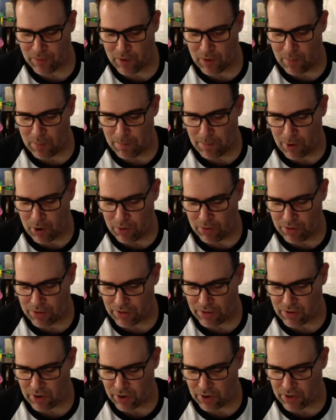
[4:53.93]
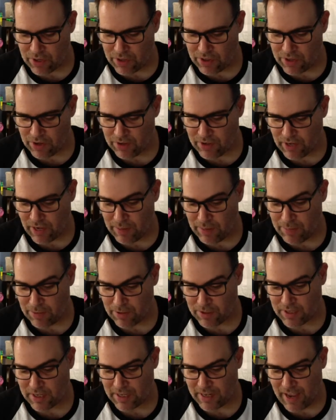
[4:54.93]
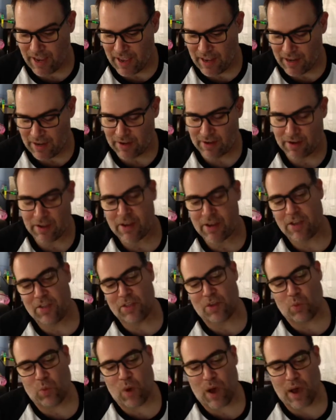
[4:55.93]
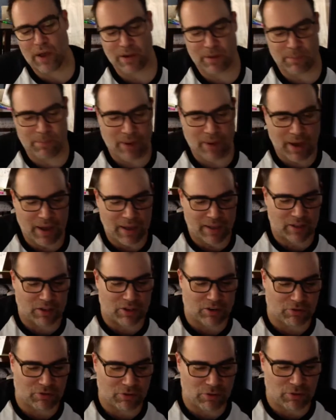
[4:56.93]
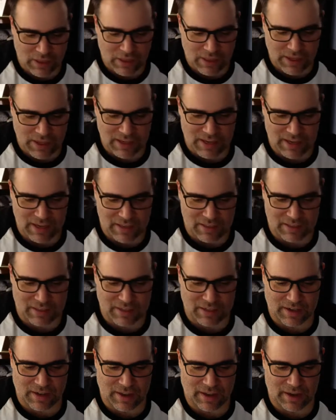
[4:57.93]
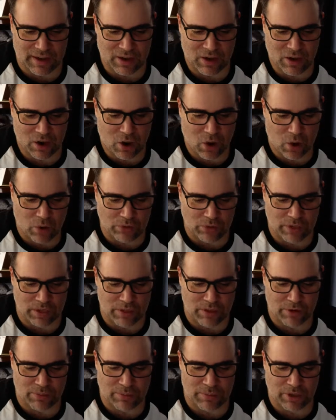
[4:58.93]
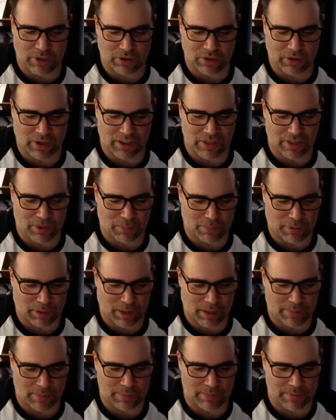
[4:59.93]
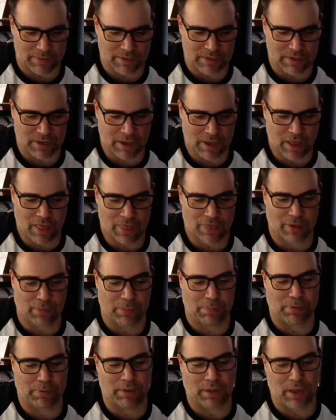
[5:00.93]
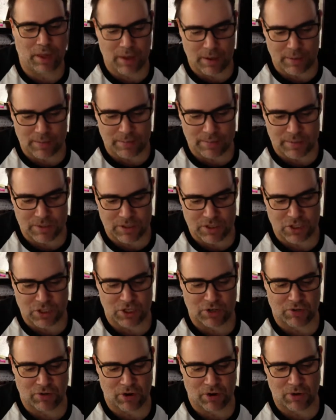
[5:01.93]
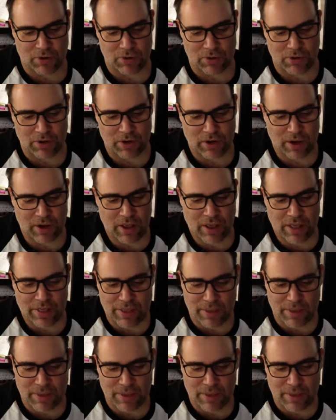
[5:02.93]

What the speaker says: Both dirtied their diapers again, The wadded pile grew. What had they eaten today? Only their milk and the plums. The plums, she groaned. They